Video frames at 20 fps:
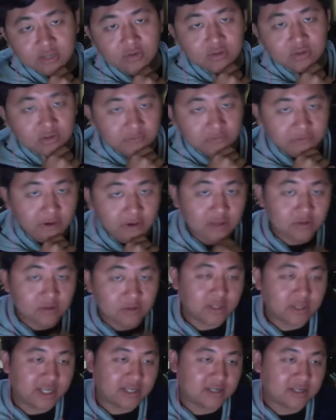Really, you
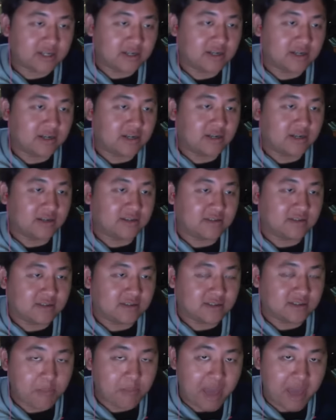don't follow like uh,